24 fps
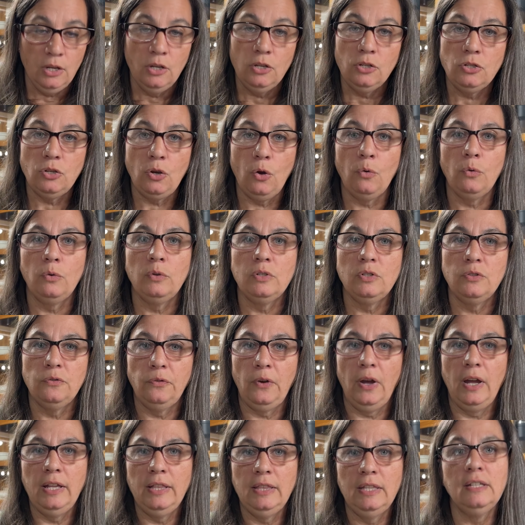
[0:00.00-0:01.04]
So
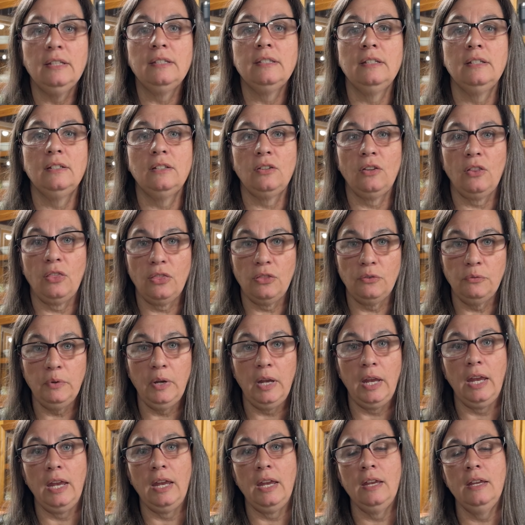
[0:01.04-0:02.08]
divide this into
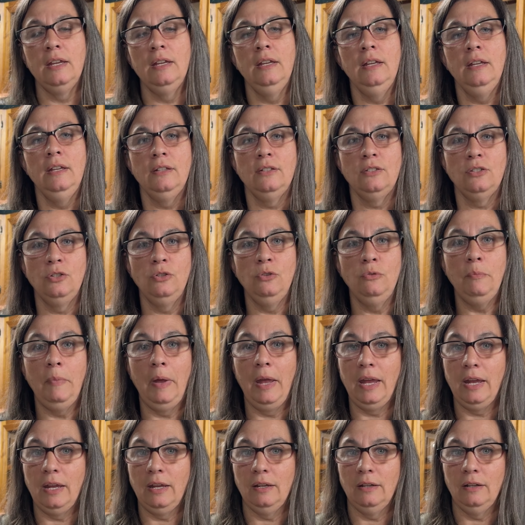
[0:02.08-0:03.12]
three to
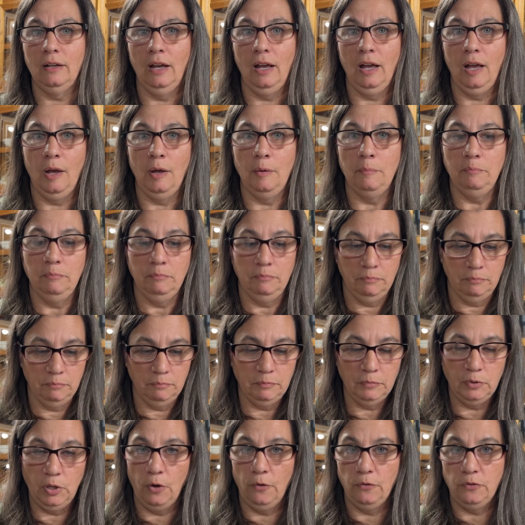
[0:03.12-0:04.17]
make um,
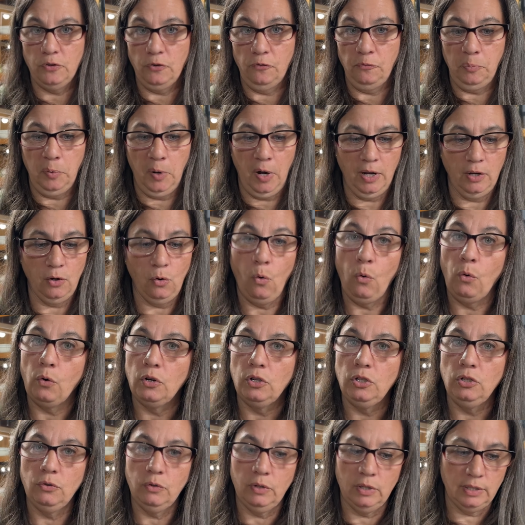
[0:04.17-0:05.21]
loaves of bread. Or
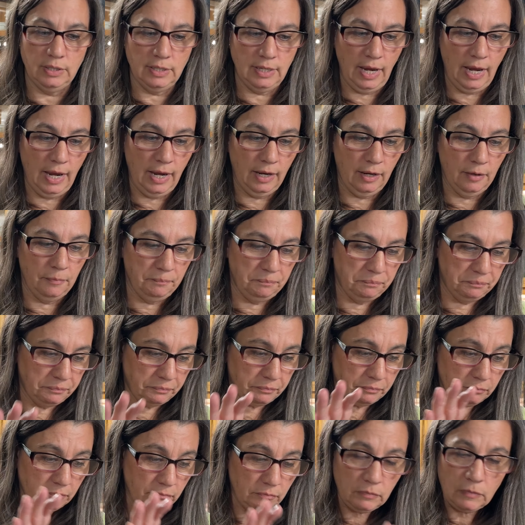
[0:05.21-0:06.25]
you can take,
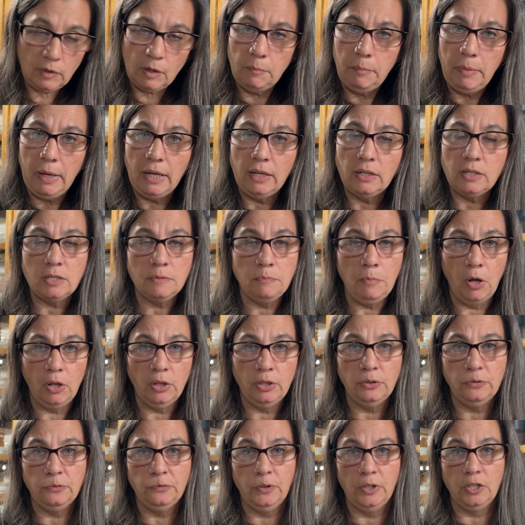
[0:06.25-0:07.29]
make a
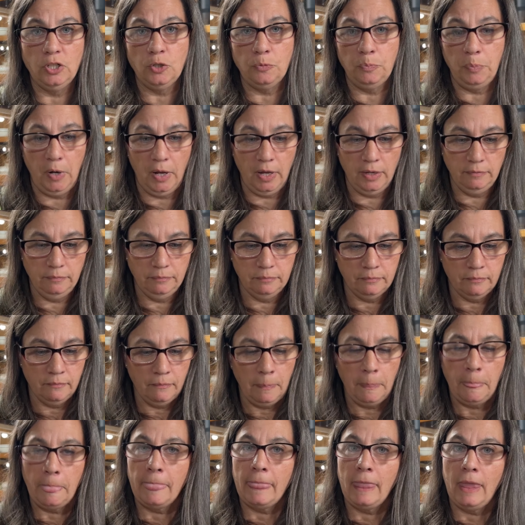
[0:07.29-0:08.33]
smaller French bread,
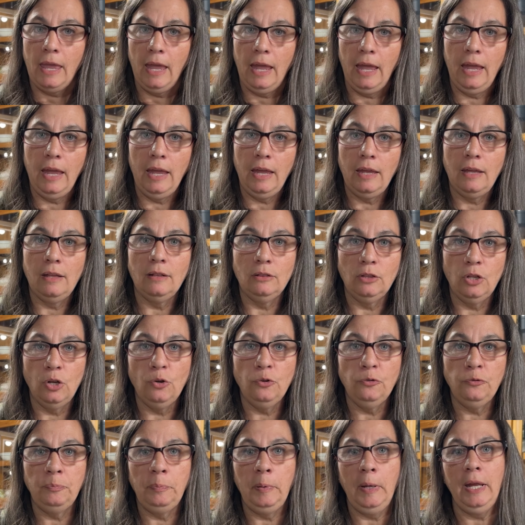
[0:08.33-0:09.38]
a
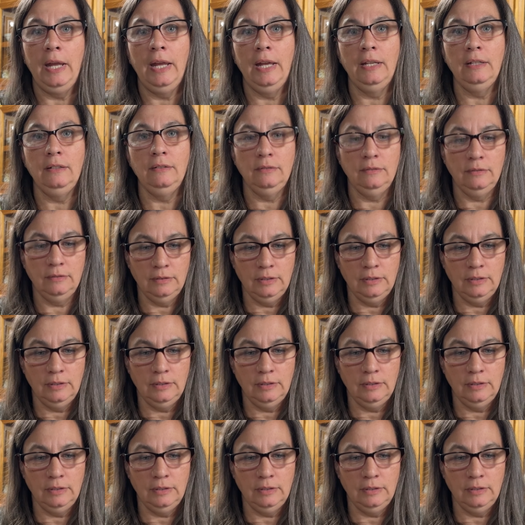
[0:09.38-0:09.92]
loaf pan